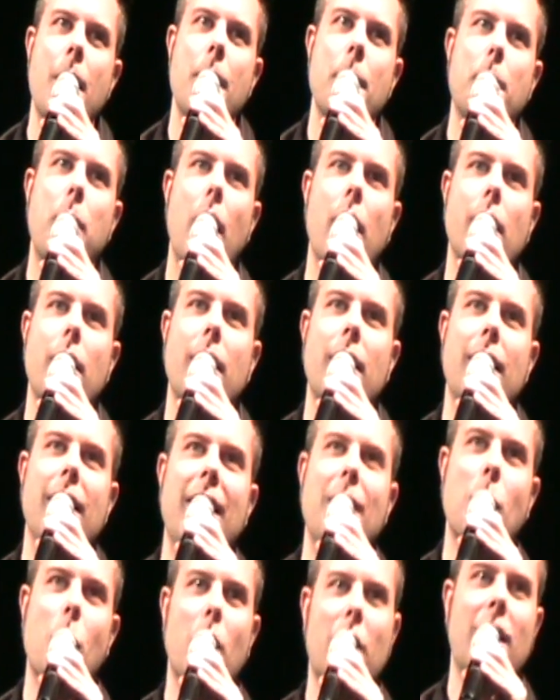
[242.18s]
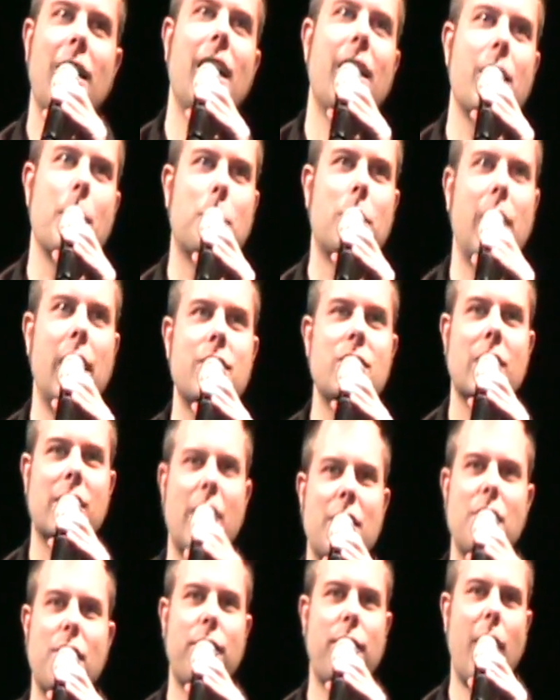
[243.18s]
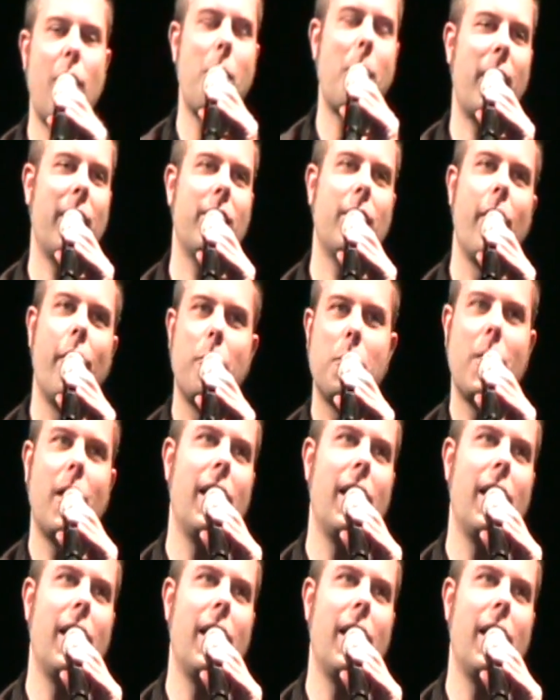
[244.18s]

But in working on the project, I just felt myself